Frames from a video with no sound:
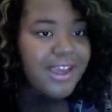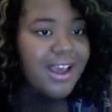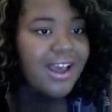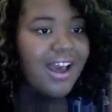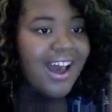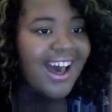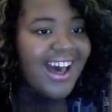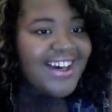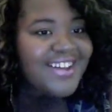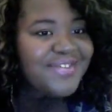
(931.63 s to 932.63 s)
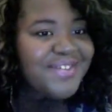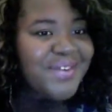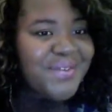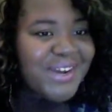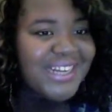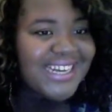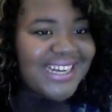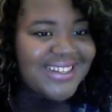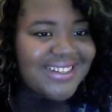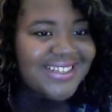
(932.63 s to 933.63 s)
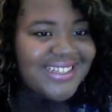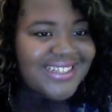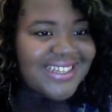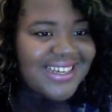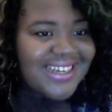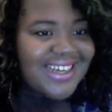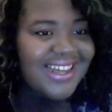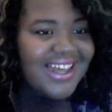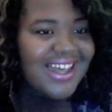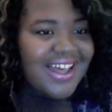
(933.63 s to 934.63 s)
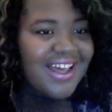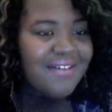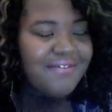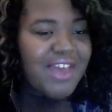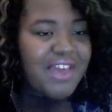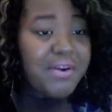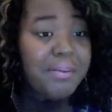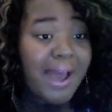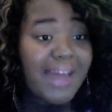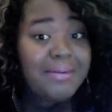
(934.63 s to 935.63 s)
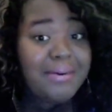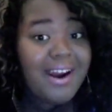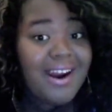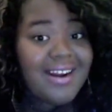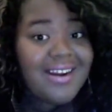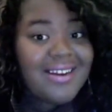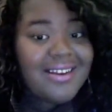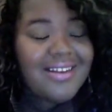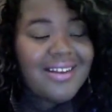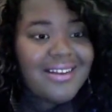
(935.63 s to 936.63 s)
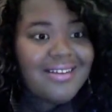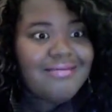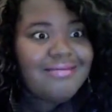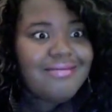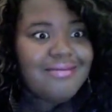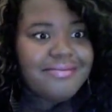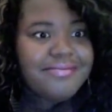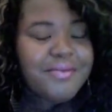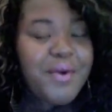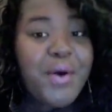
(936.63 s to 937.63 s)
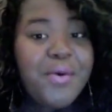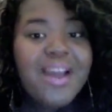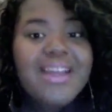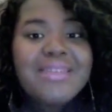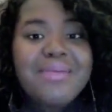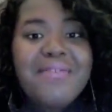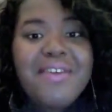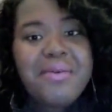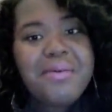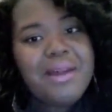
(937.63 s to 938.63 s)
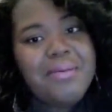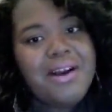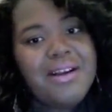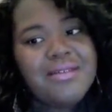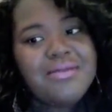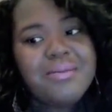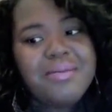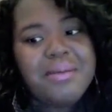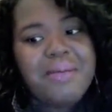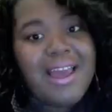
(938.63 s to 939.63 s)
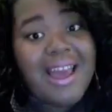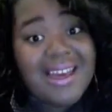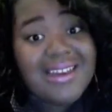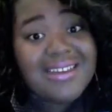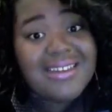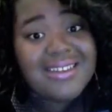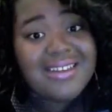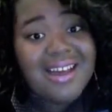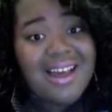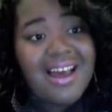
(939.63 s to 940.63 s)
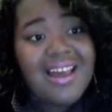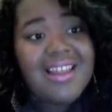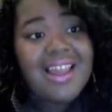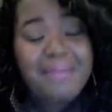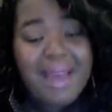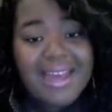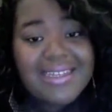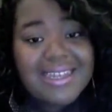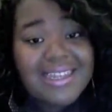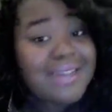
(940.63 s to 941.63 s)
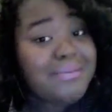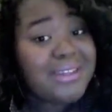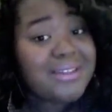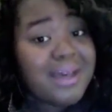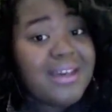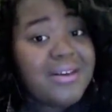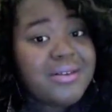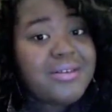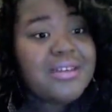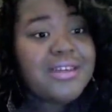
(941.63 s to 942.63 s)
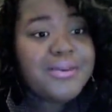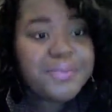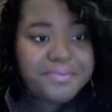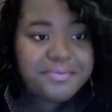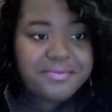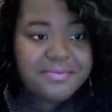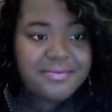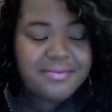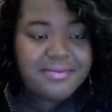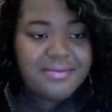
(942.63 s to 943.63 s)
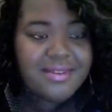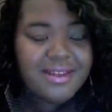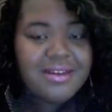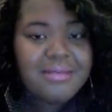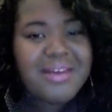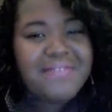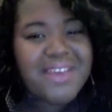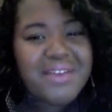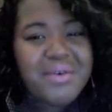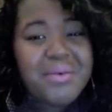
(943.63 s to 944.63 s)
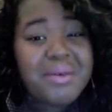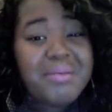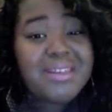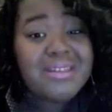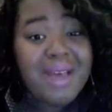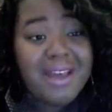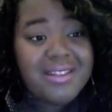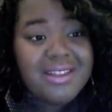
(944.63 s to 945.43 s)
What else? Favorite body part? Well, I guess my favorite body part would be my eyes. I like my eyes and I like my smile. So, my favorite would be my smile then.